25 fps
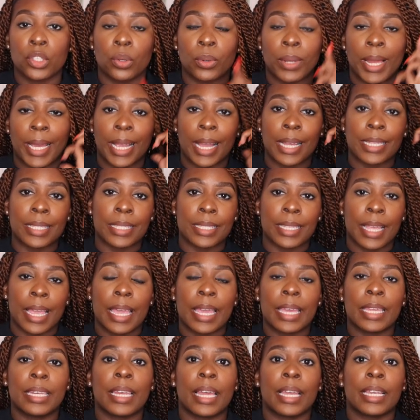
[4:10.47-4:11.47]
So like I
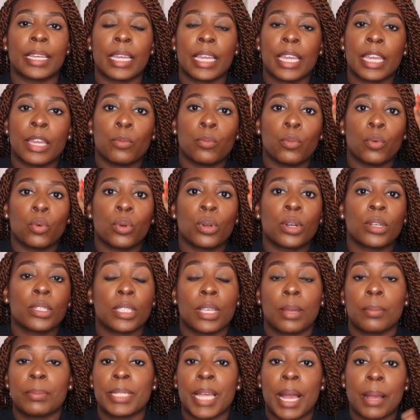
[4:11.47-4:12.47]
said, like it will
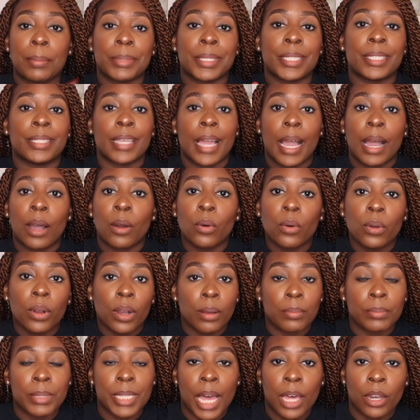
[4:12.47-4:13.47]
sometimes doubt
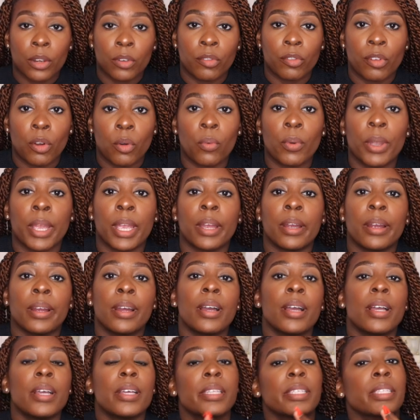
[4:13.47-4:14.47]
comes out of
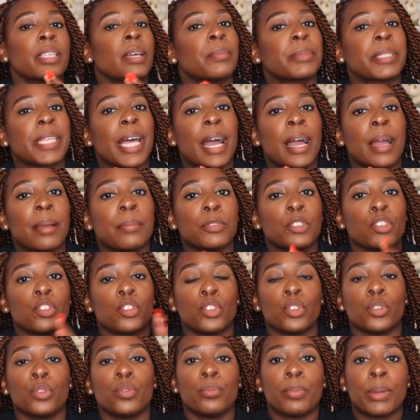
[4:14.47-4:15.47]
nowhere. Sometimes
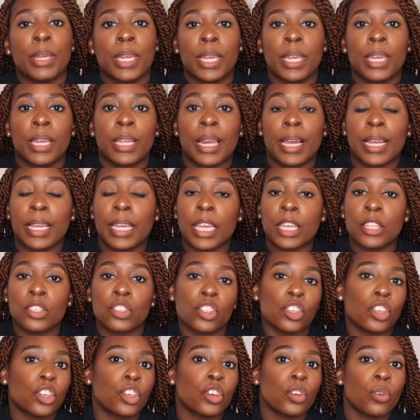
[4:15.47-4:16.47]
you being like
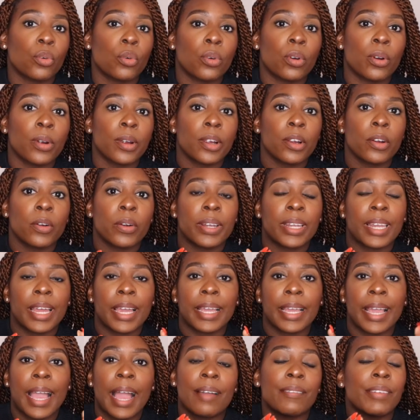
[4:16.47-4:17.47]
insecure or
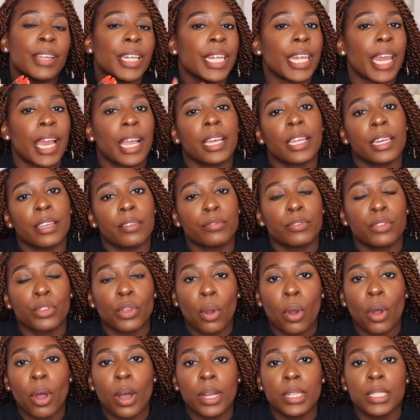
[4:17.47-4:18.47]
like having negative
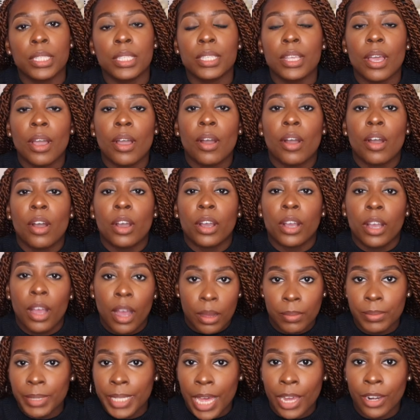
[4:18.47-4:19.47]
thoughts
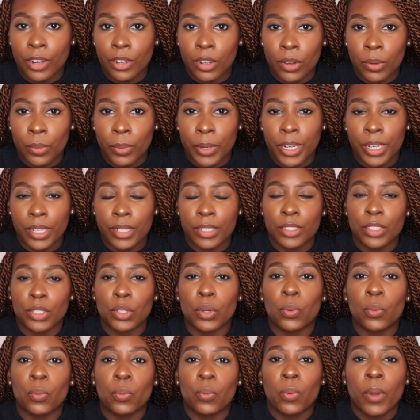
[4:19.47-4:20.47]
comes out of nowhere.
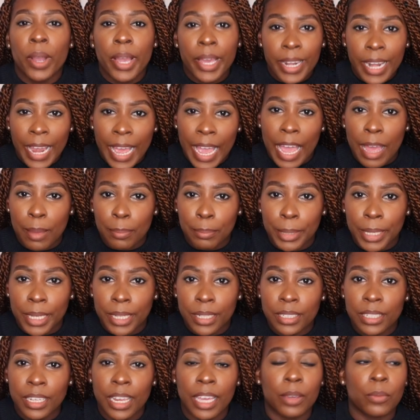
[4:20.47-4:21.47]
So what
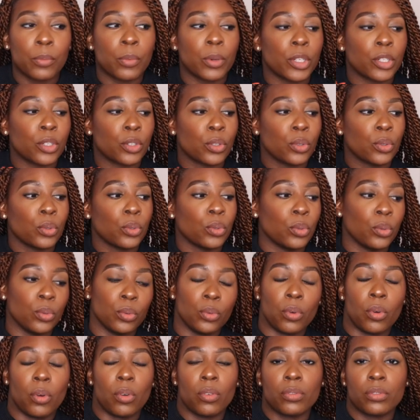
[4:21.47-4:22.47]
happened? Like were
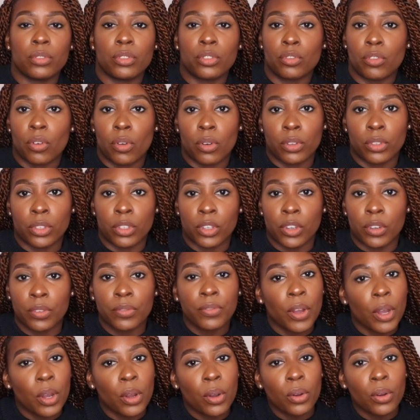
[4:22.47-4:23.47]
you scrolling through your
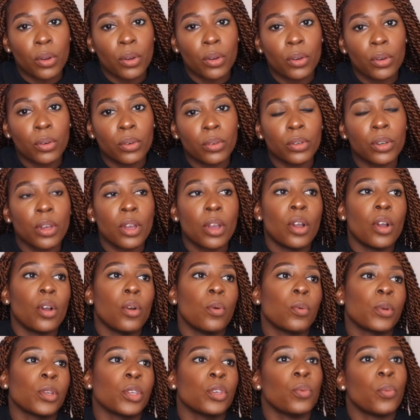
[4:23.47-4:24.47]
phone?
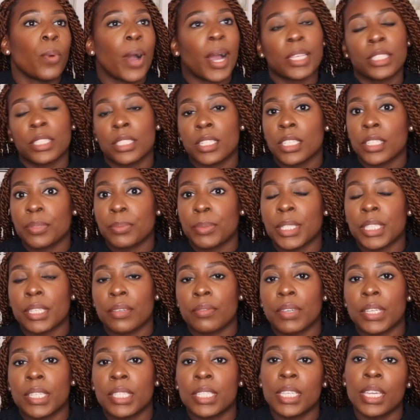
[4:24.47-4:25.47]
Were you watching a
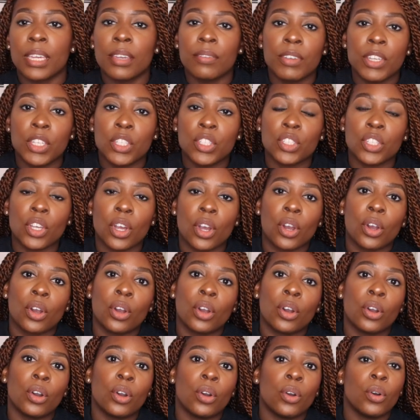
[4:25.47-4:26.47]
specific TV
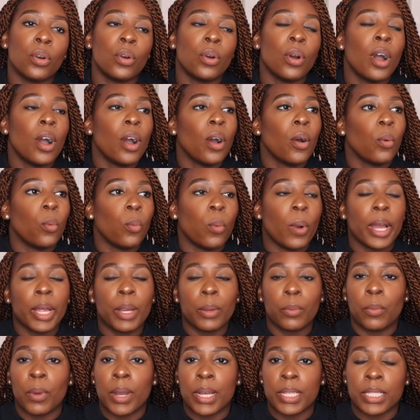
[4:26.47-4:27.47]
show?
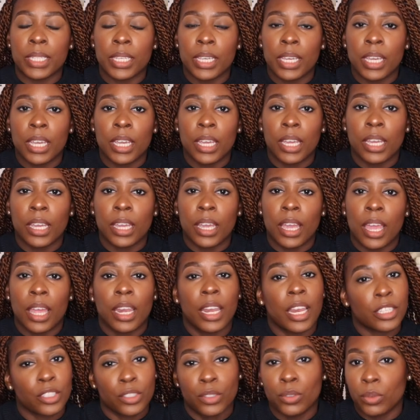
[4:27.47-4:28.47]
What was it?
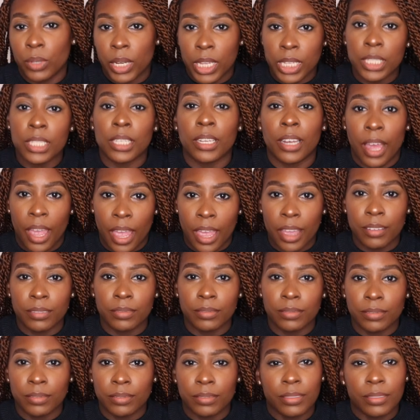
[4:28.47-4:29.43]
And let's do less of that.